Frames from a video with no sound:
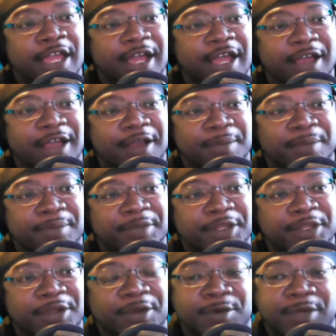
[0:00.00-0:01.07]

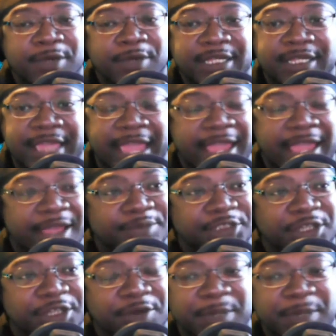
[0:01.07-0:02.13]
Cam
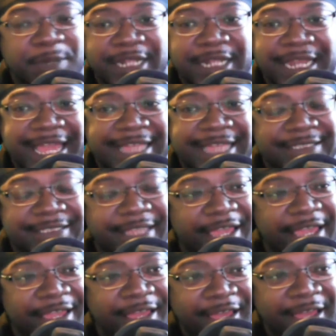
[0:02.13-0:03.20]
showed up on the last
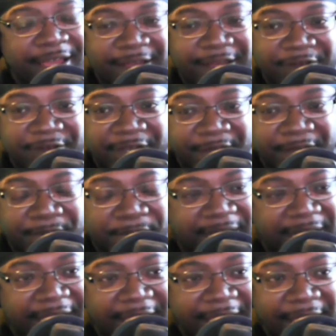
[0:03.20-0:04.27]
day of
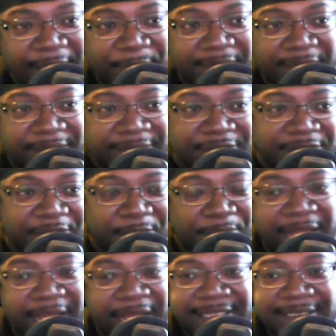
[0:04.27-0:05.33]
mini camp and
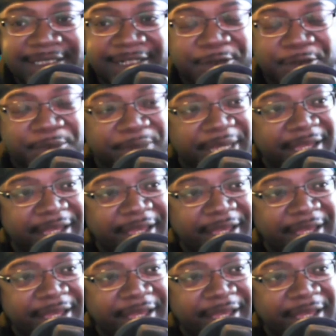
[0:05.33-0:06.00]
practiced a little bit,